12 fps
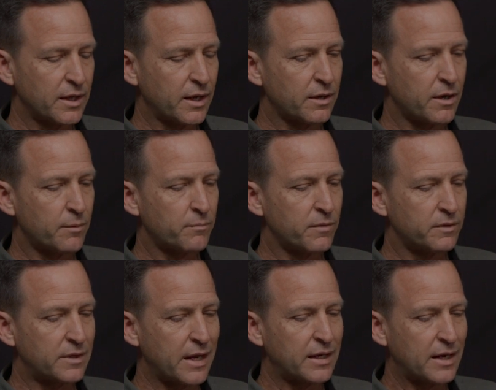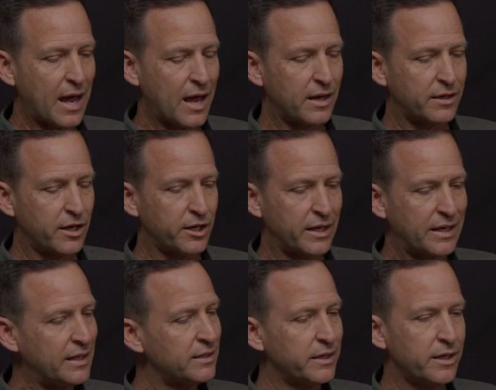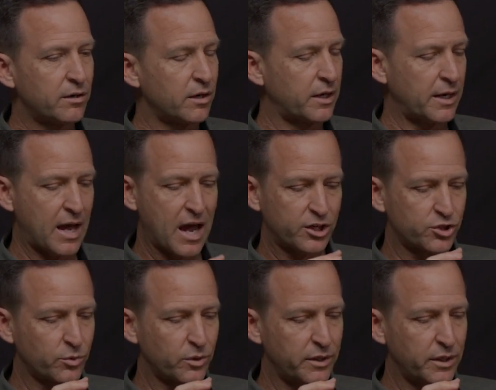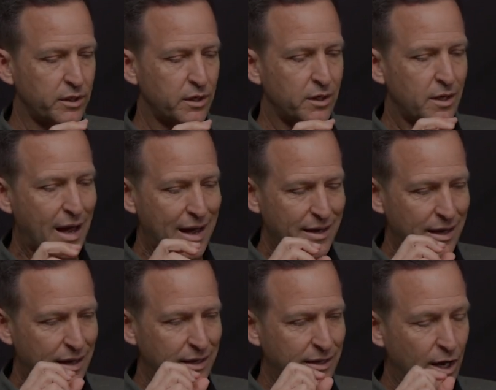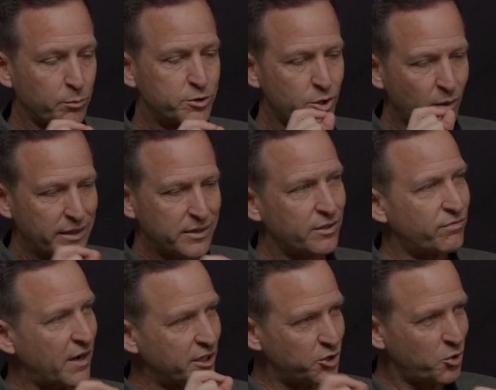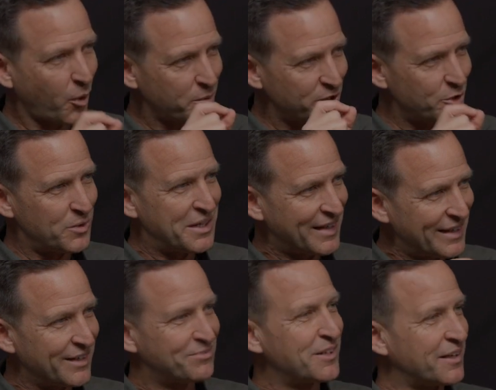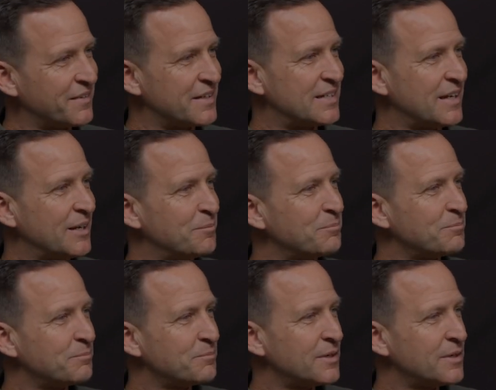And any leader can actually, it helps you identify your unique gifting in the team.